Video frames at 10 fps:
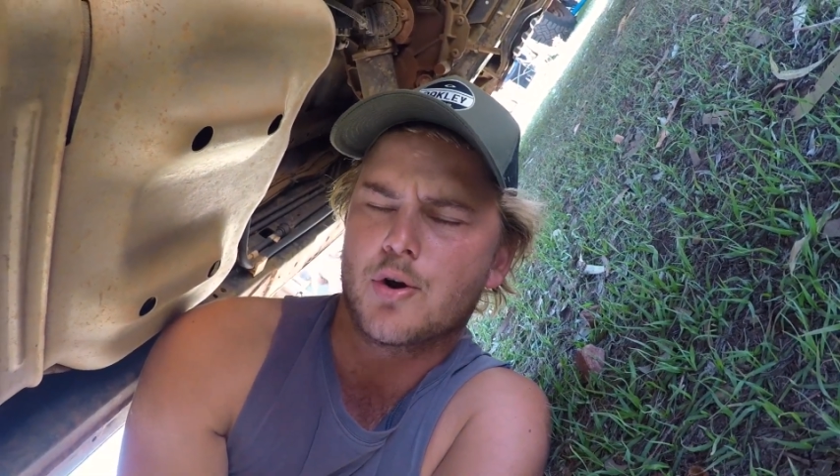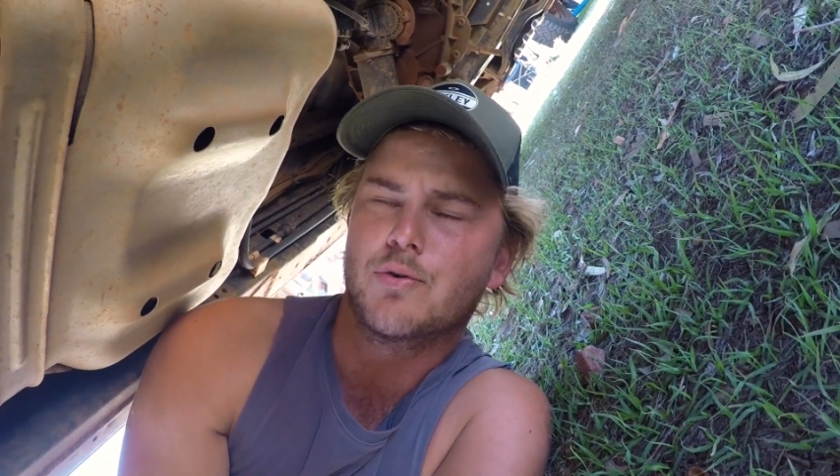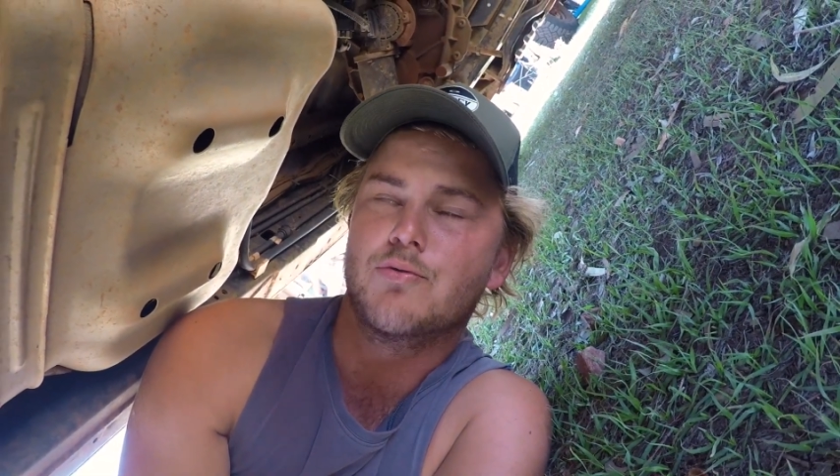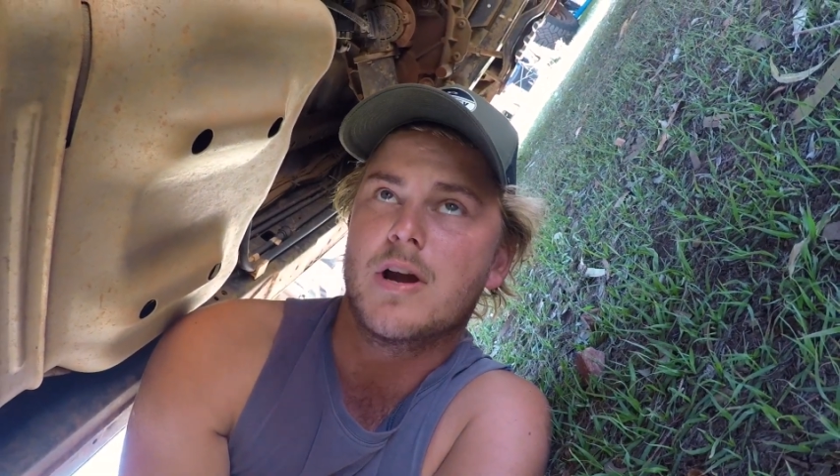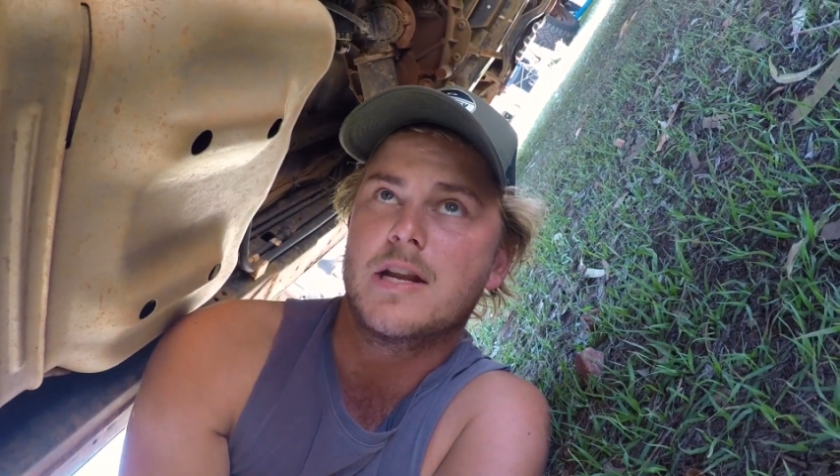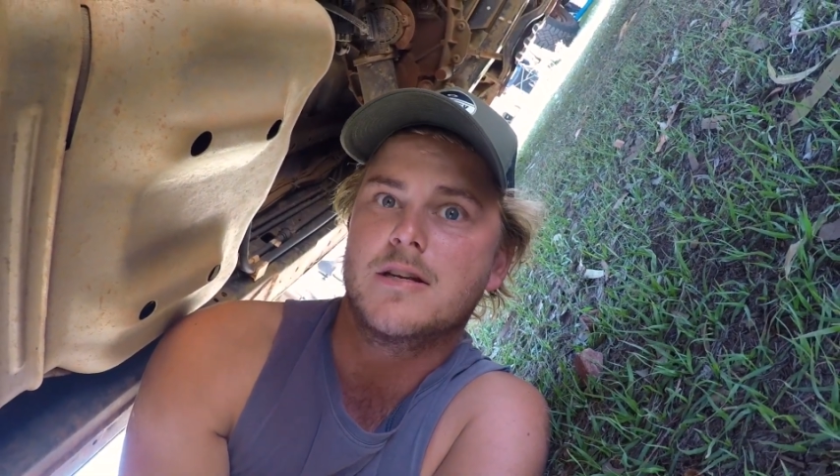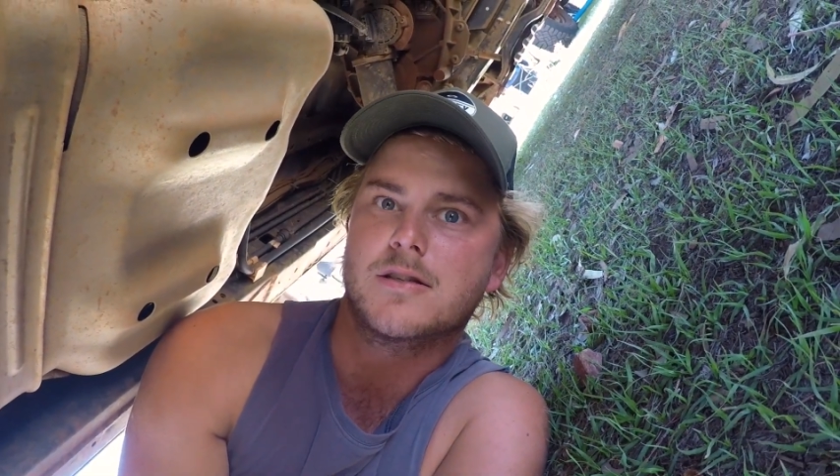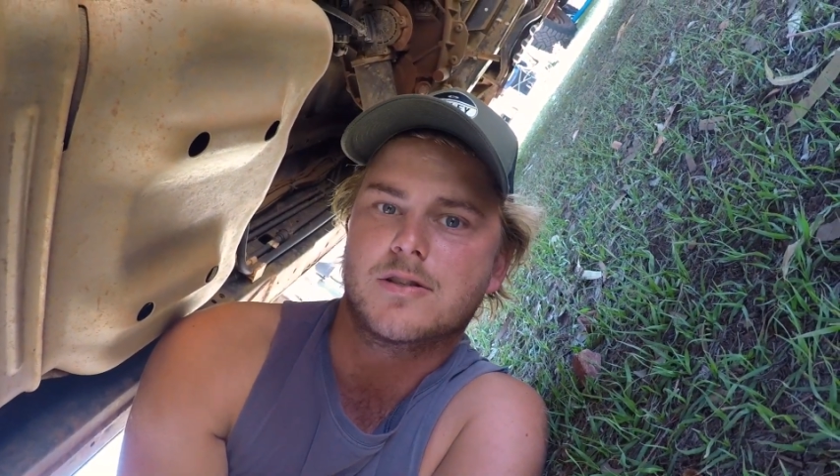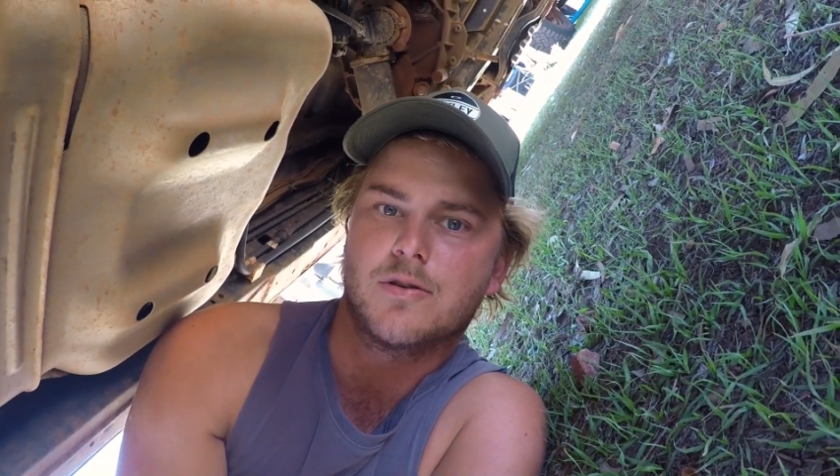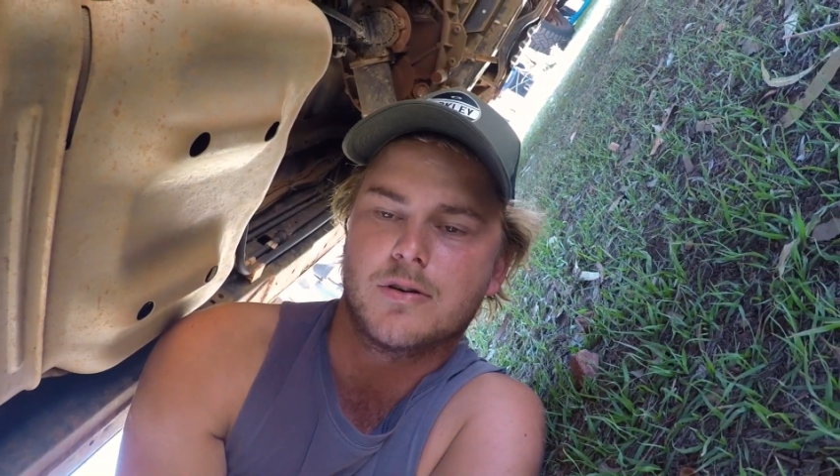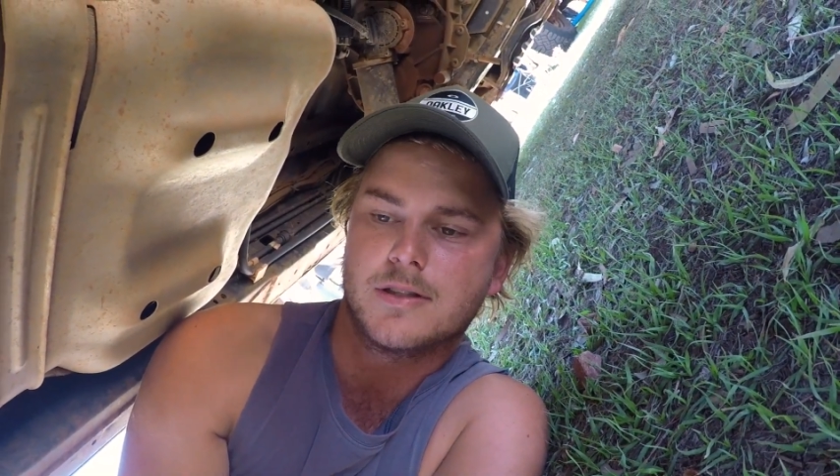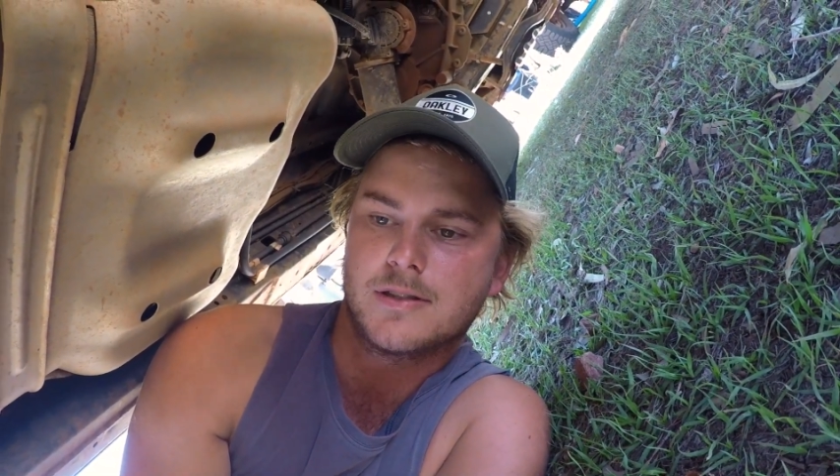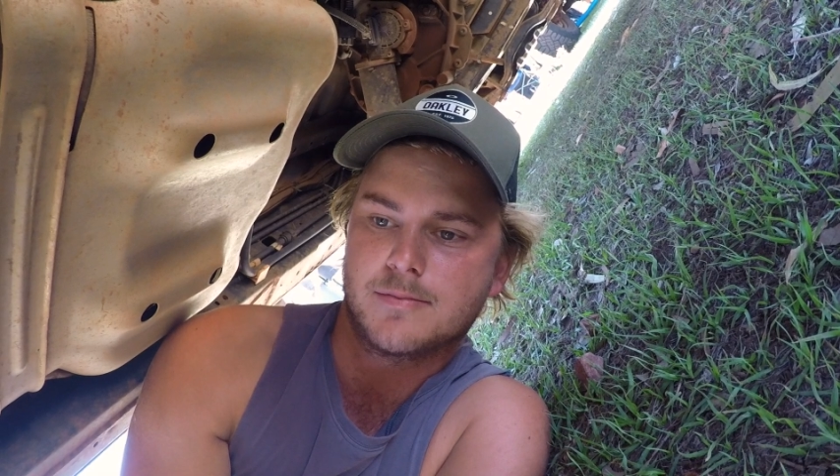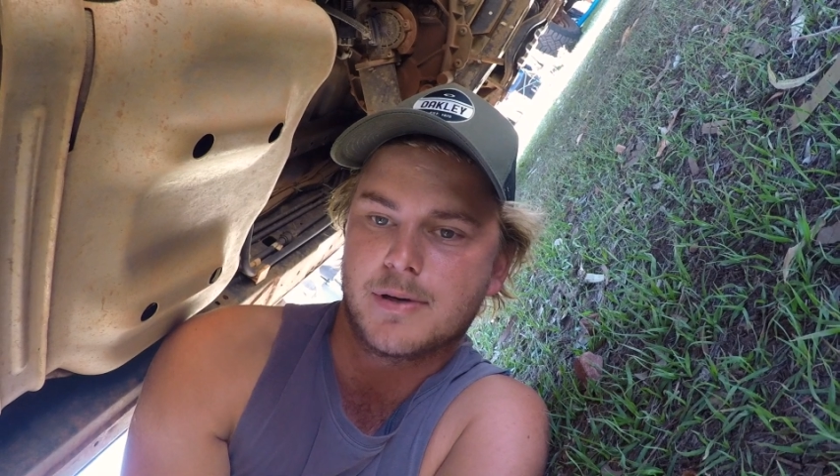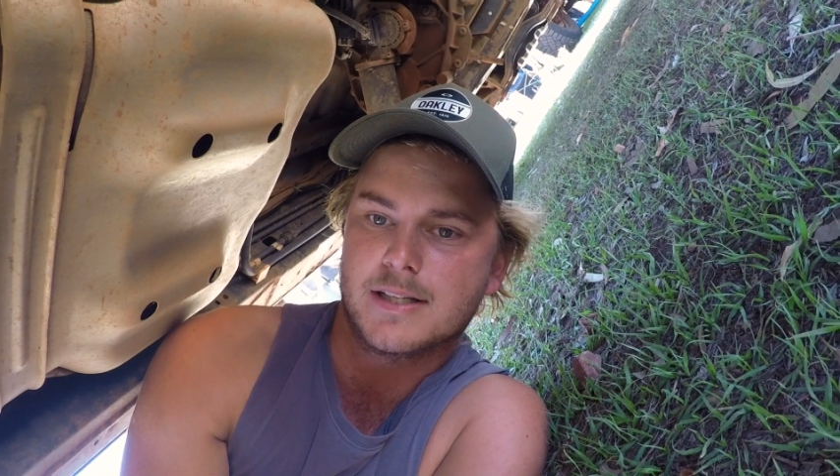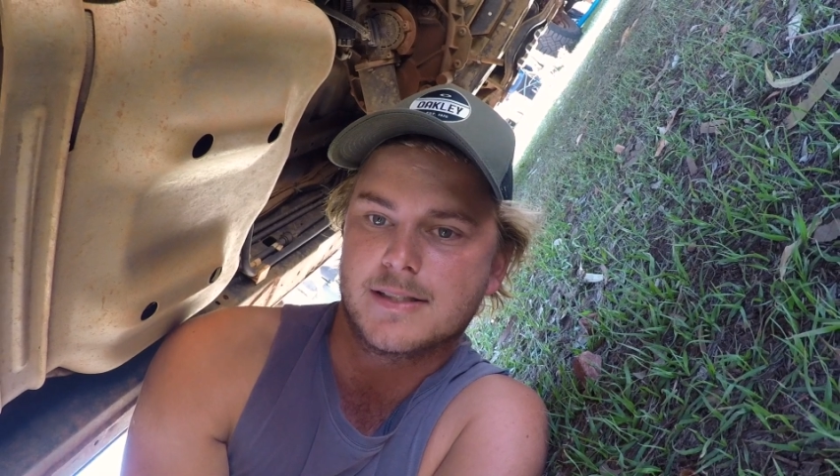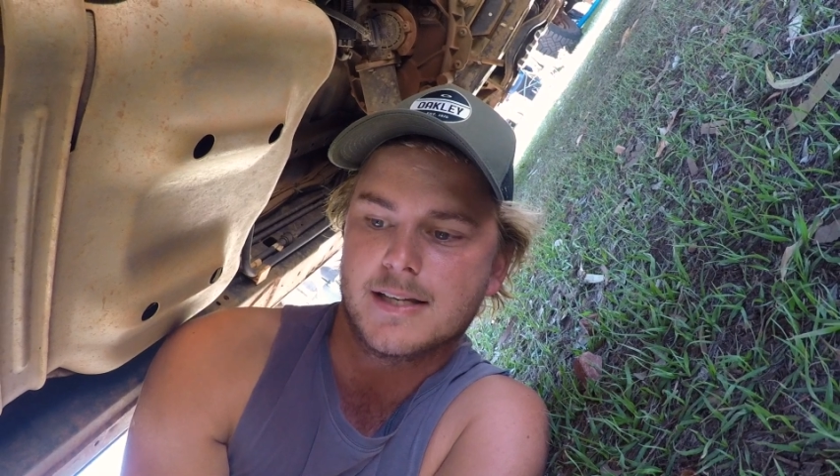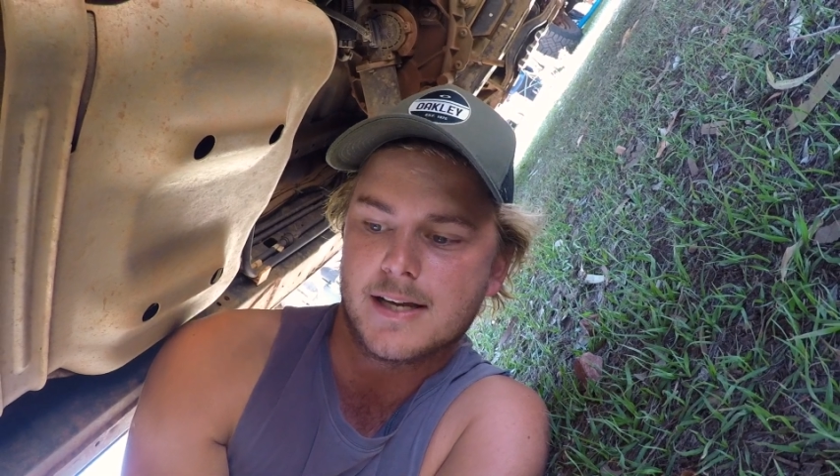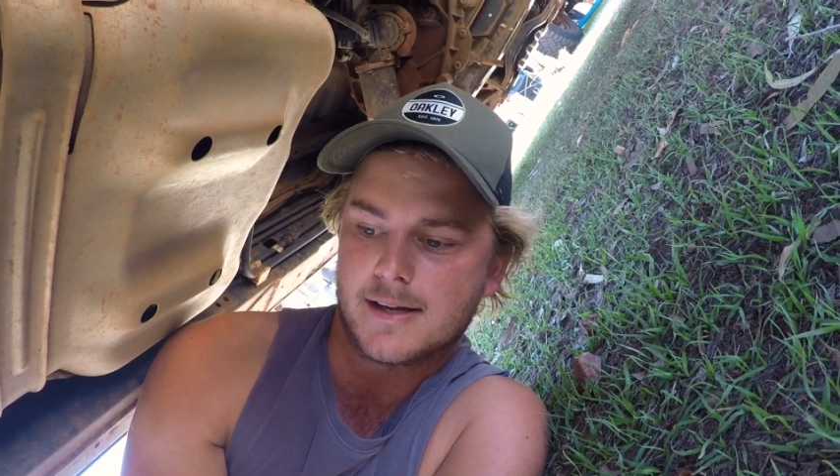horrendous noise. But